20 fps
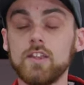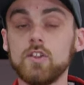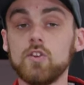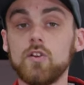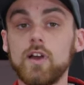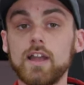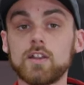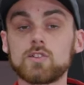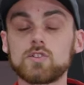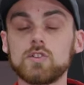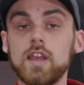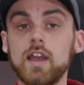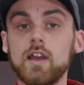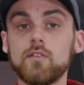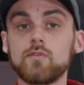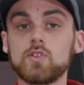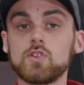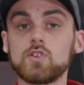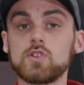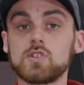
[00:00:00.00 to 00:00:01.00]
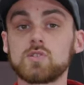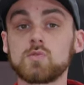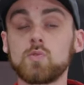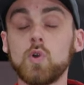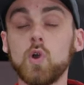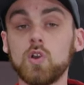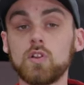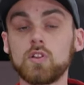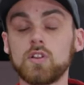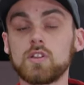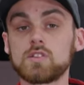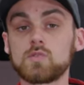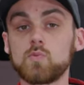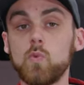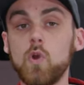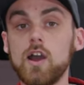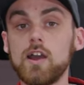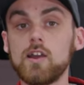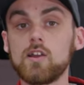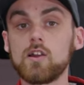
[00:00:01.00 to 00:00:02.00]
then you'll actually have to just hook this
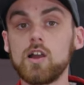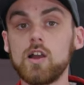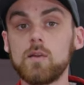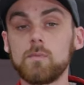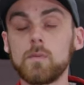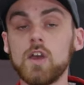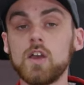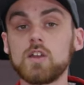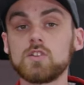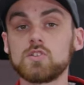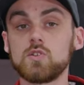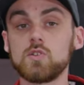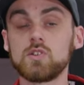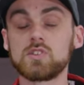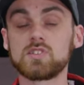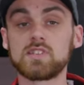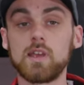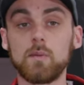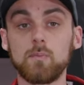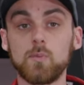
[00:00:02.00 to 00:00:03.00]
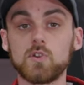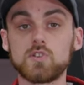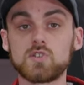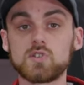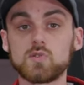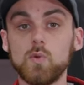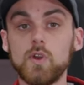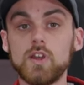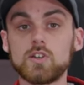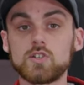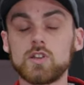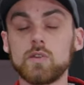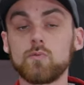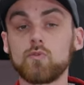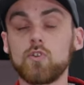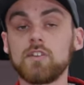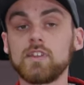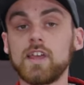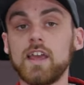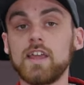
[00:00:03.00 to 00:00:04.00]
wire up to a separate switch
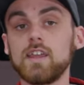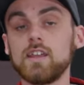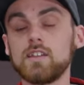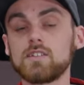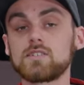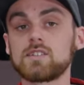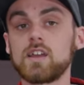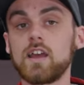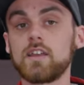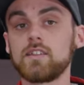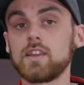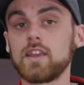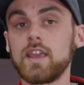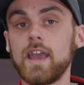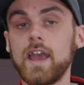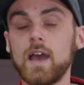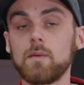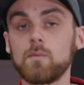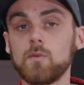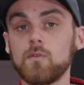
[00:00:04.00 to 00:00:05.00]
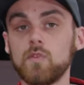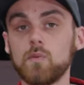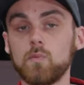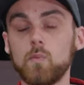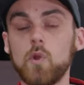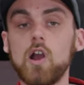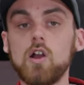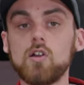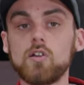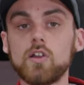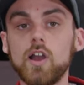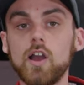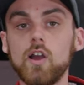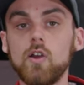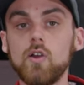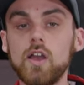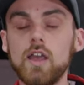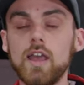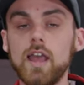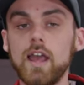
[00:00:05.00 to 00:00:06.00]
and run that inside the cab of the
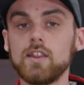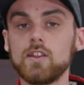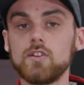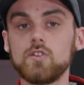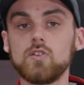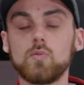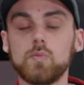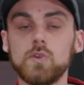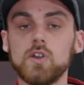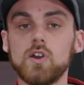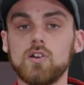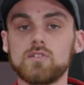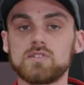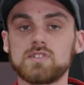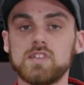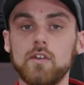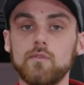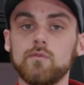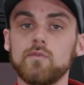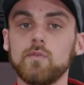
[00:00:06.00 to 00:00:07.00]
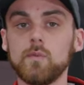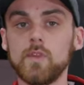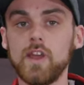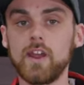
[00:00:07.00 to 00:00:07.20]
Bronco, and then you'll be all set from